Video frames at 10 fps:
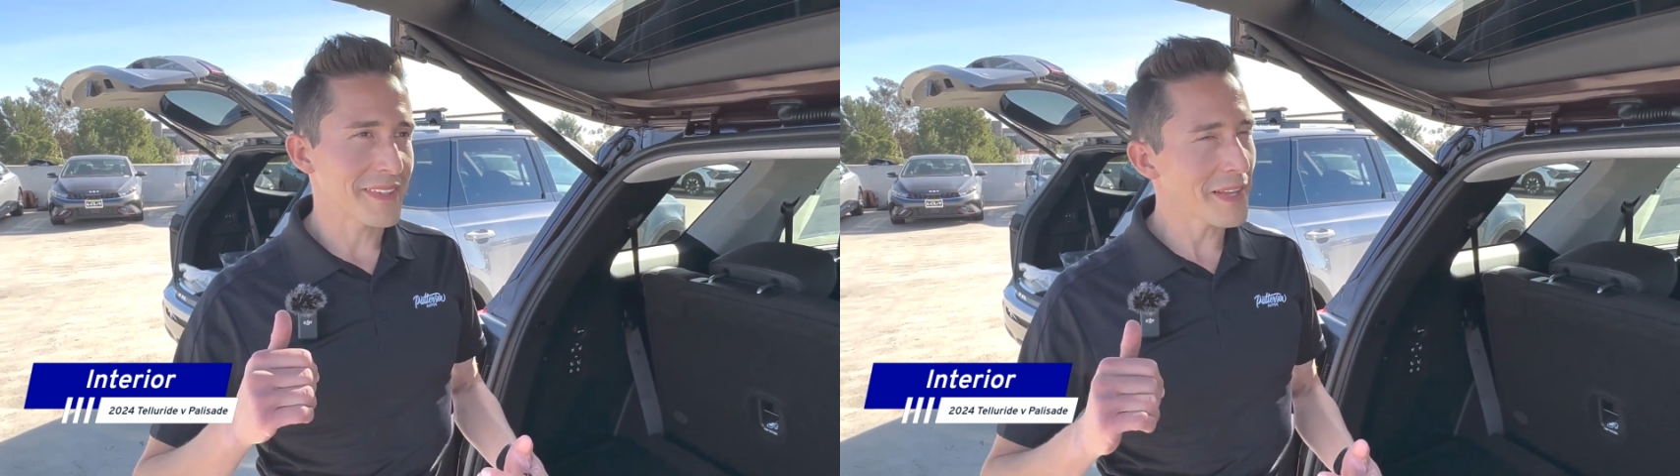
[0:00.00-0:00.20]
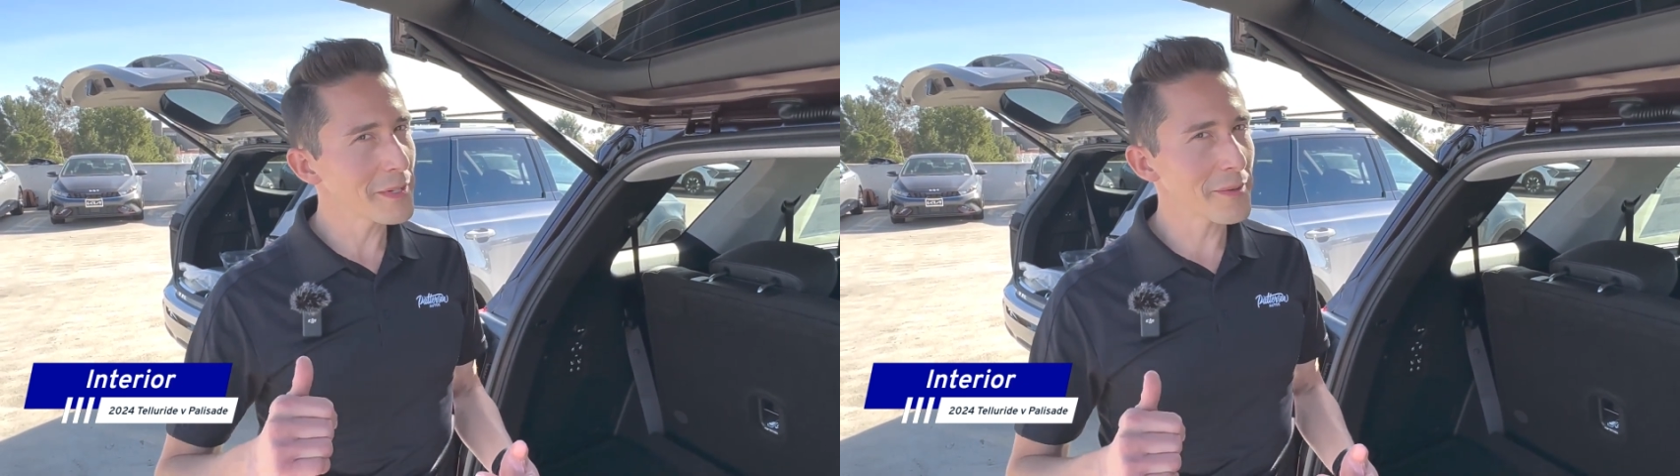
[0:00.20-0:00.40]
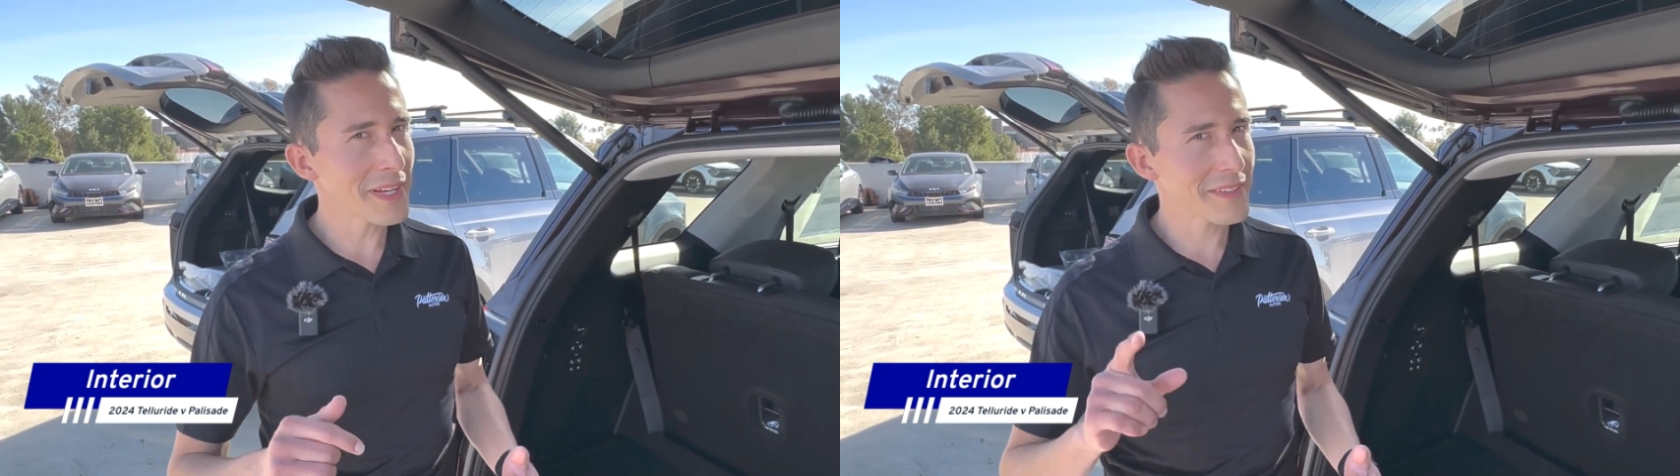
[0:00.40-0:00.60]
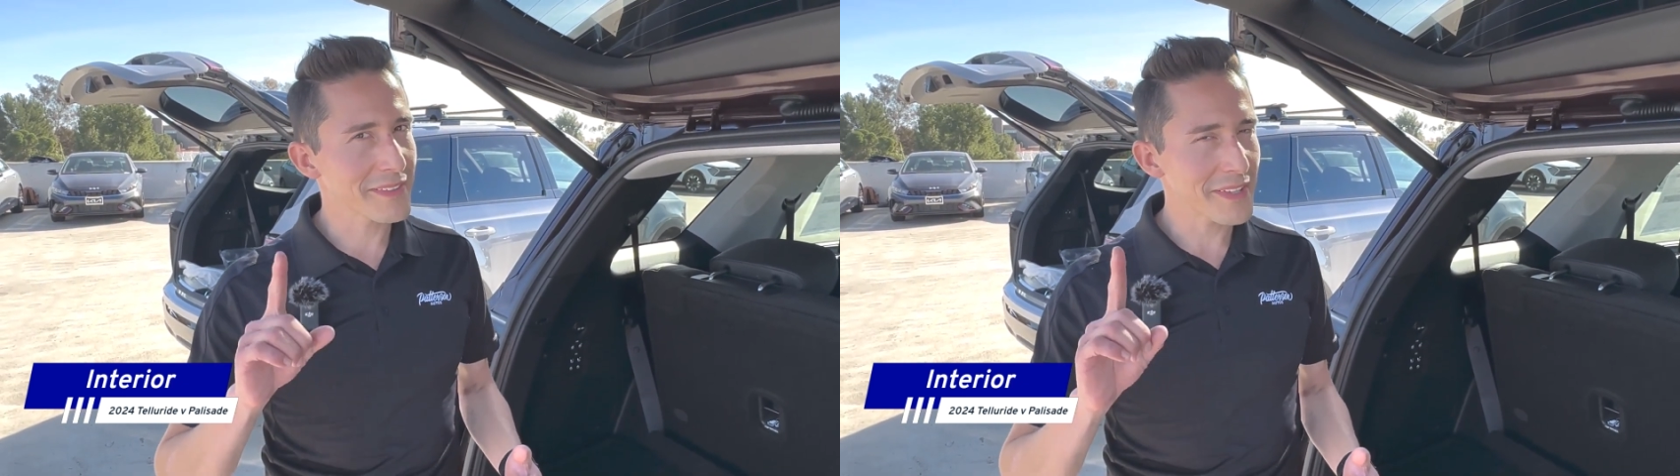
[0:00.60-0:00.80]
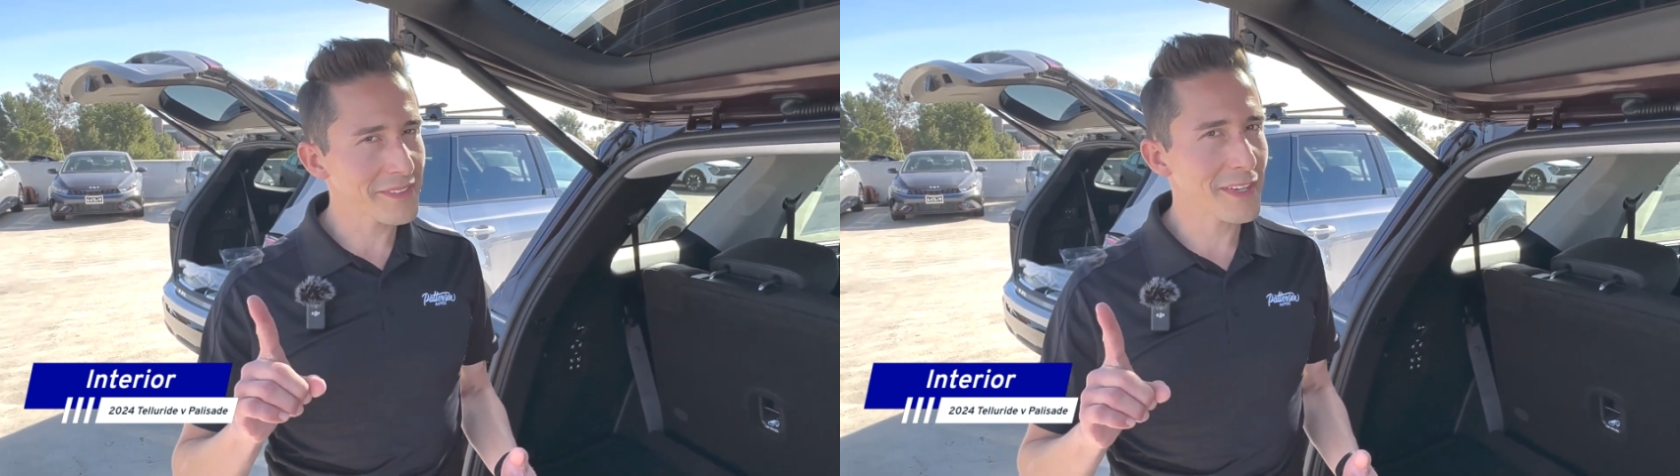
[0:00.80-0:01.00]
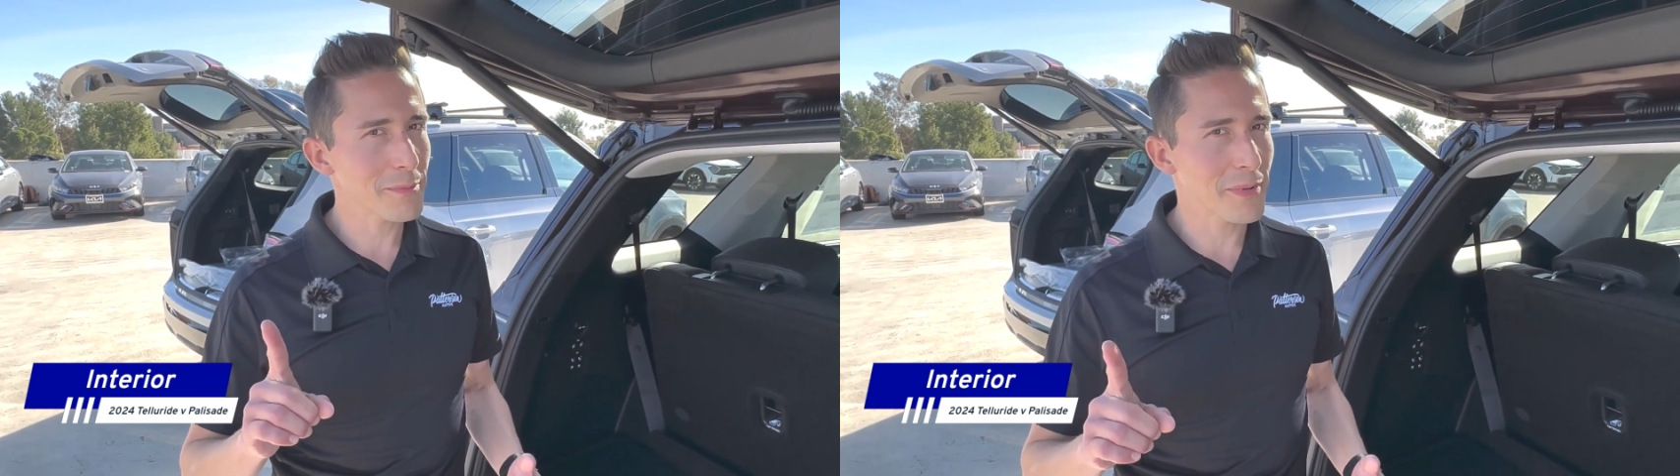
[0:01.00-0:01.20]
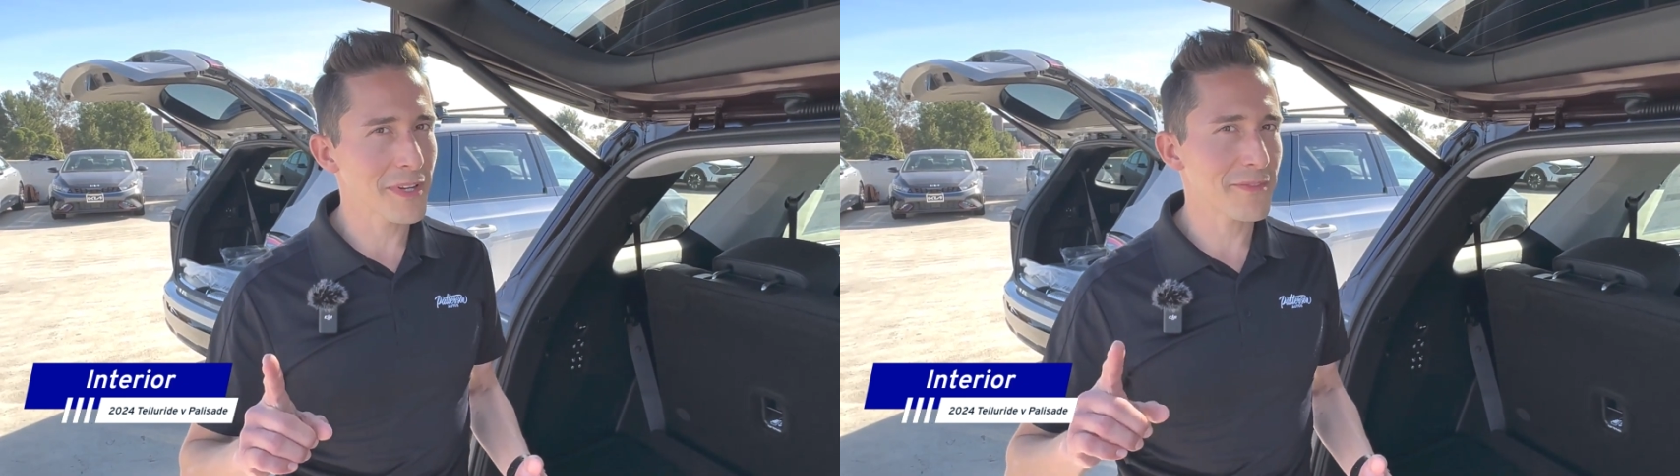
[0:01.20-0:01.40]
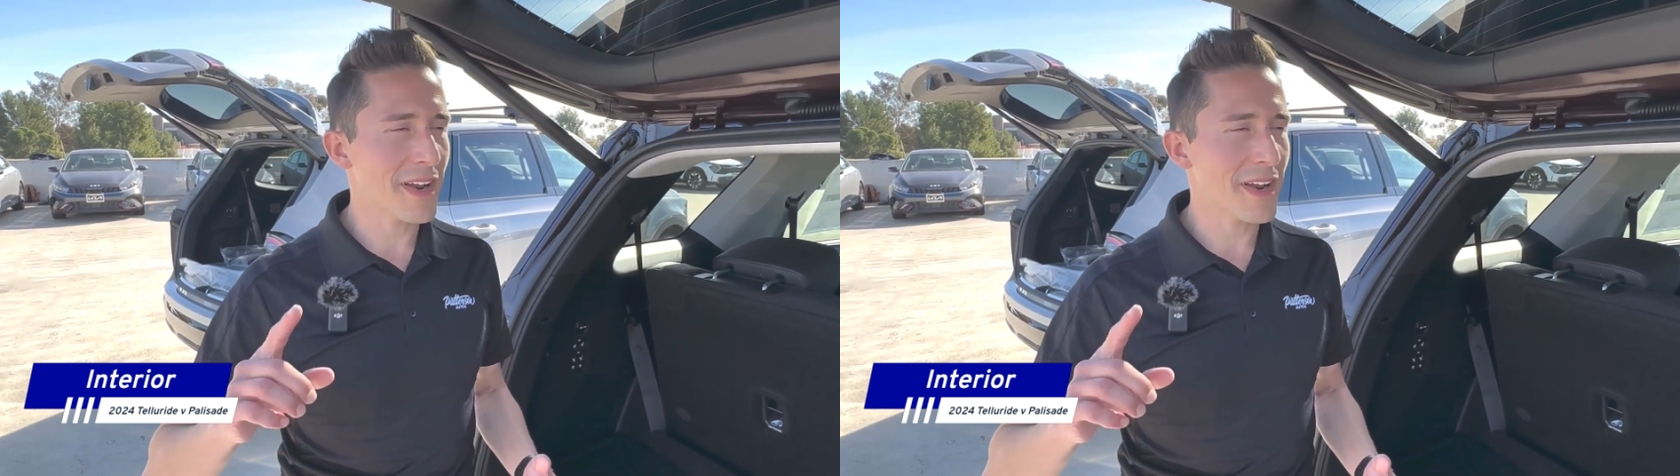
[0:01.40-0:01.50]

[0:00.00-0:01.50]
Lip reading: Telluride does get a point for